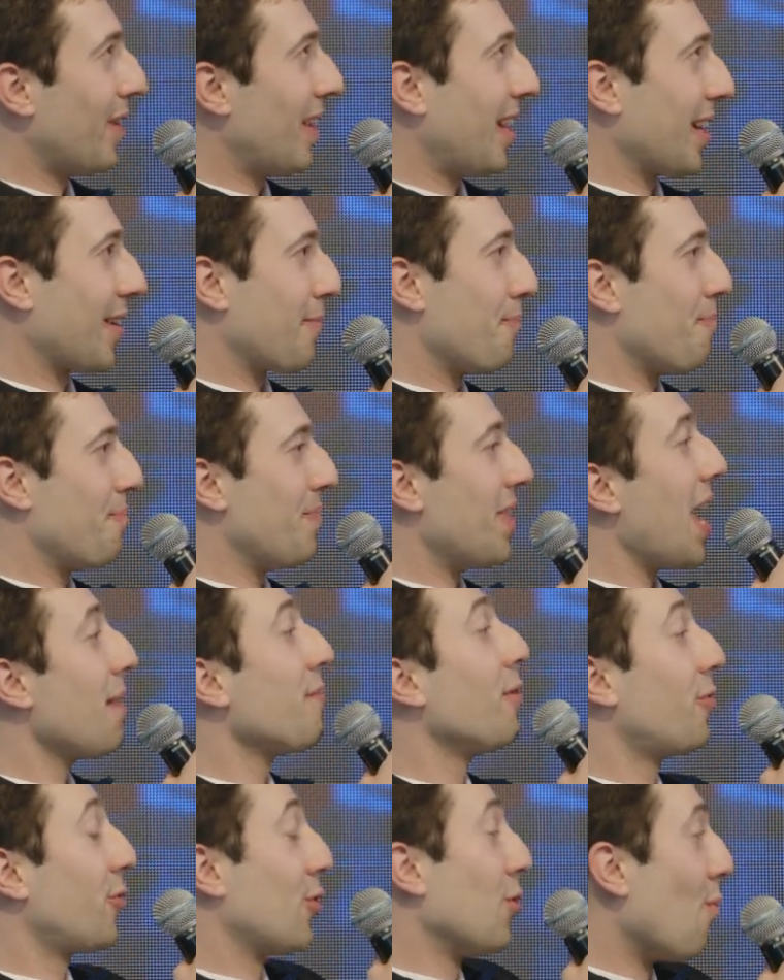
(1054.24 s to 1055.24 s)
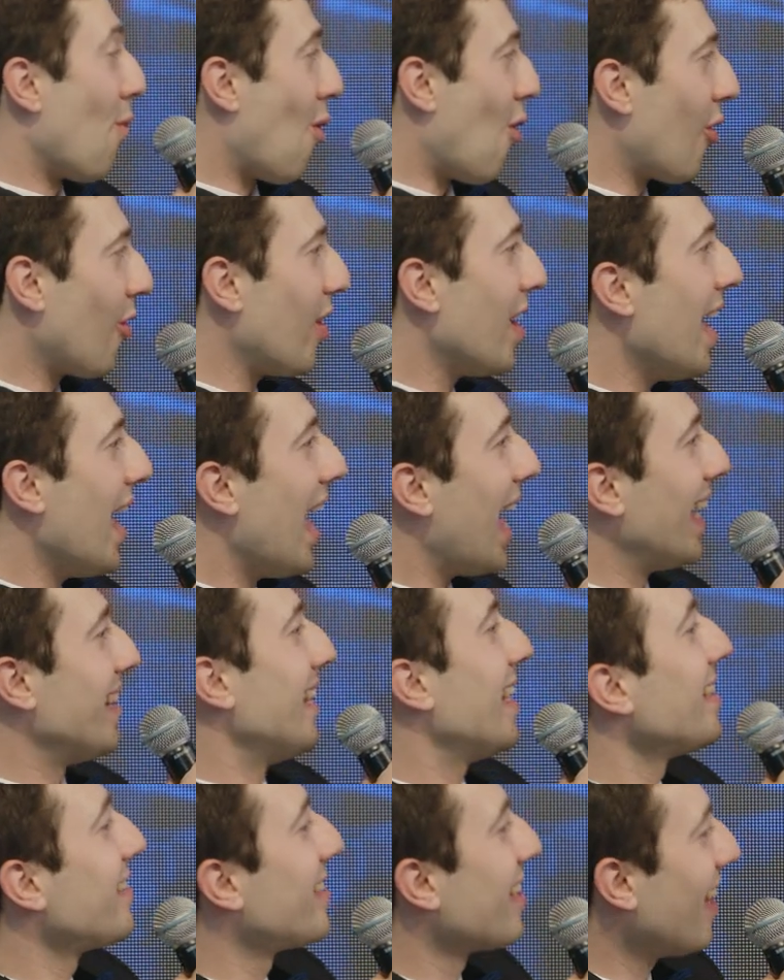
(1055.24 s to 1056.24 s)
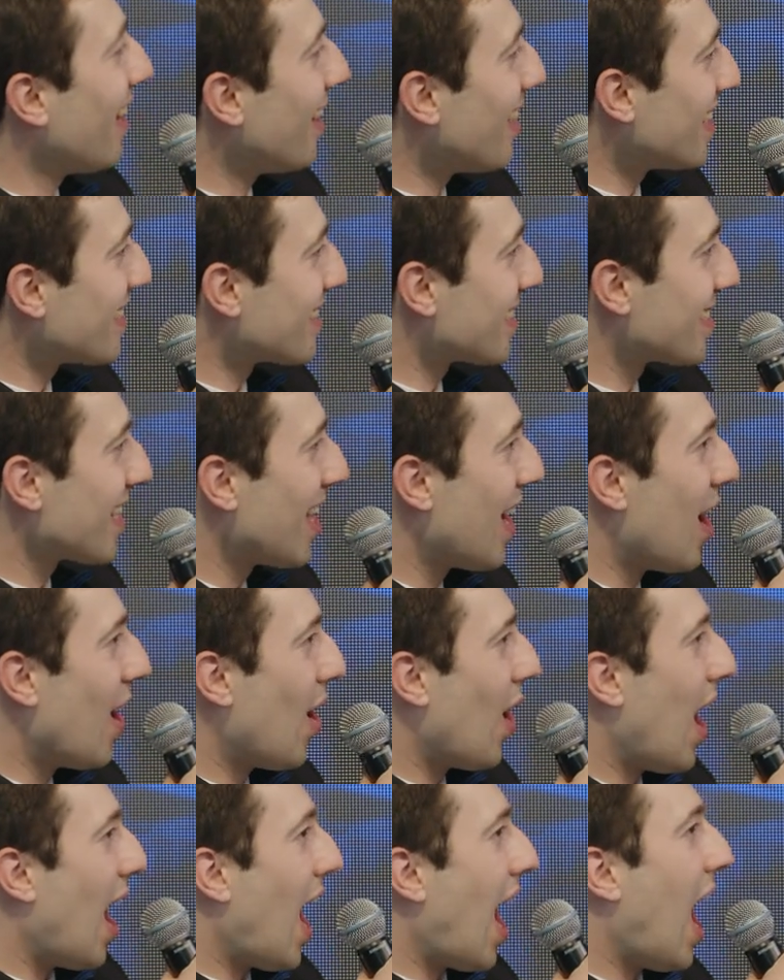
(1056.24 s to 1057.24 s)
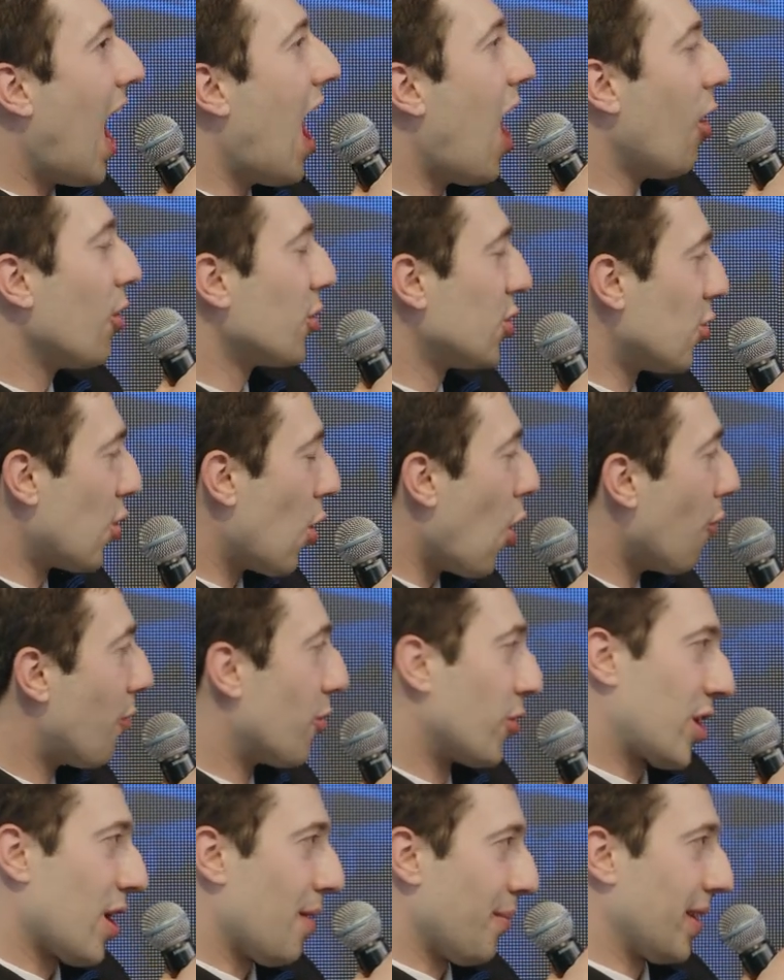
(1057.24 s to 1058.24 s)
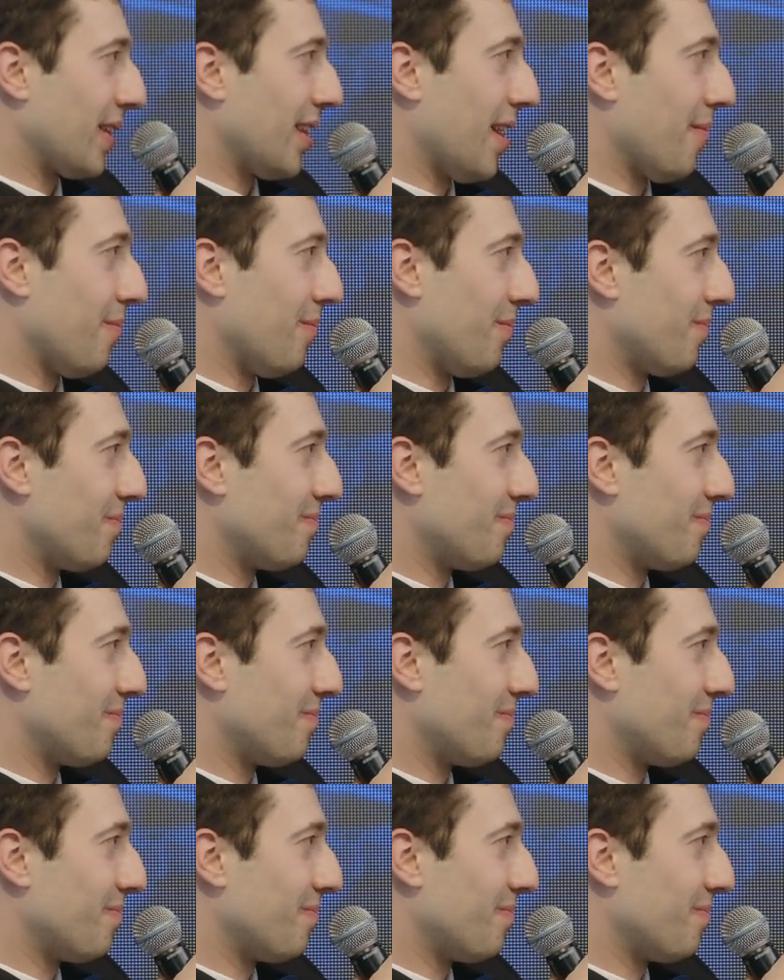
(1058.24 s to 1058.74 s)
like name a few more and then tell us how you're overcoming them